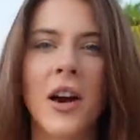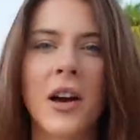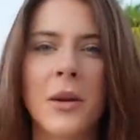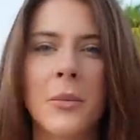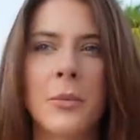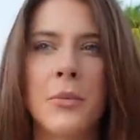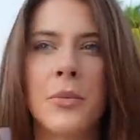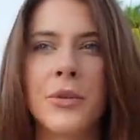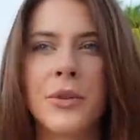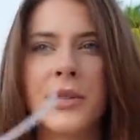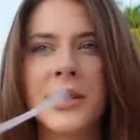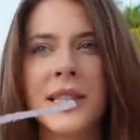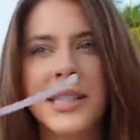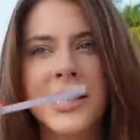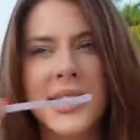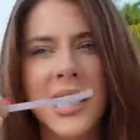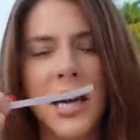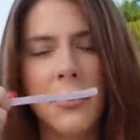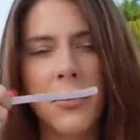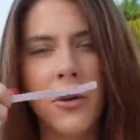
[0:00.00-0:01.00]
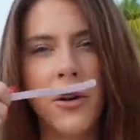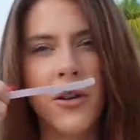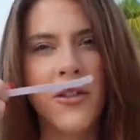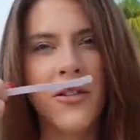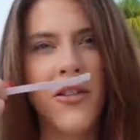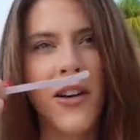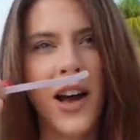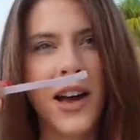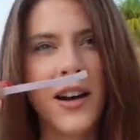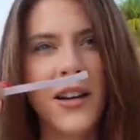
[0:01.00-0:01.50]
on a boozy scent
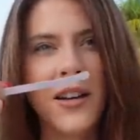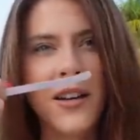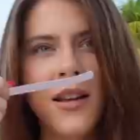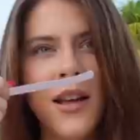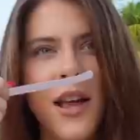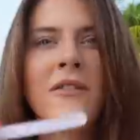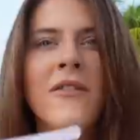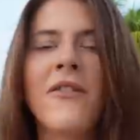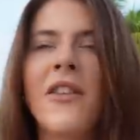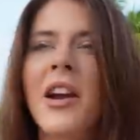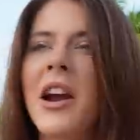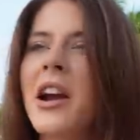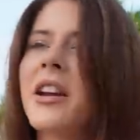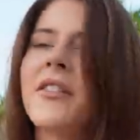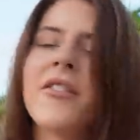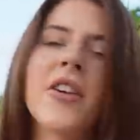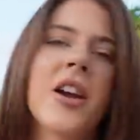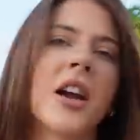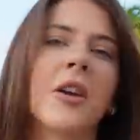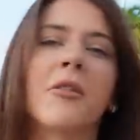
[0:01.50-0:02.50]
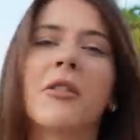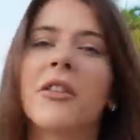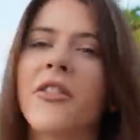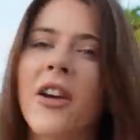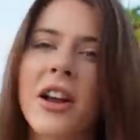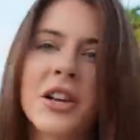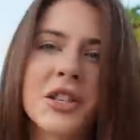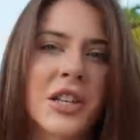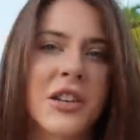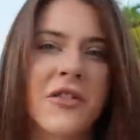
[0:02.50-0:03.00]
profile. Very, very
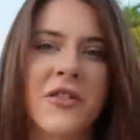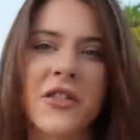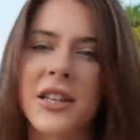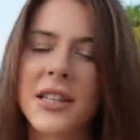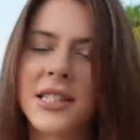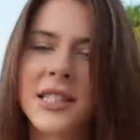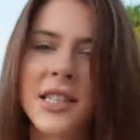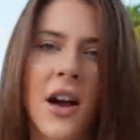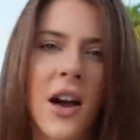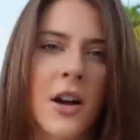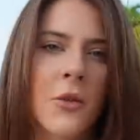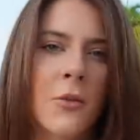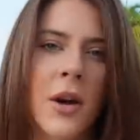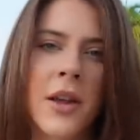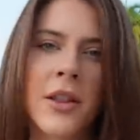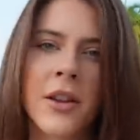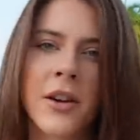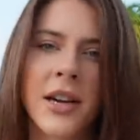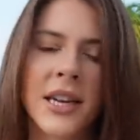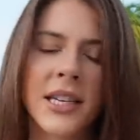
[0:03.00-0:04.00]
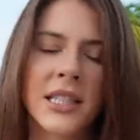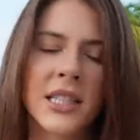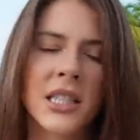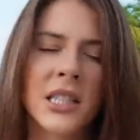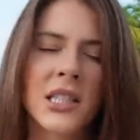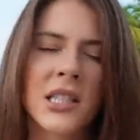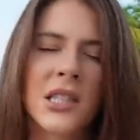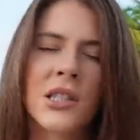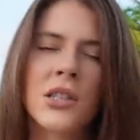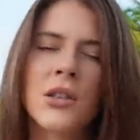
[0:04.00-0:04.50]
refreshing for this hot weather. It's
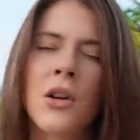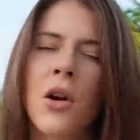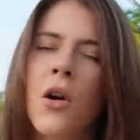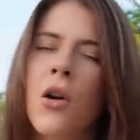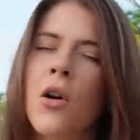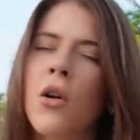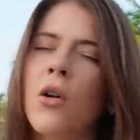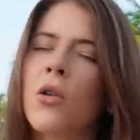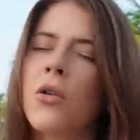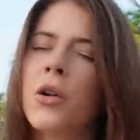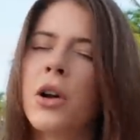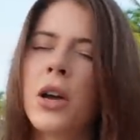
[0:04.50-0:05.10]
so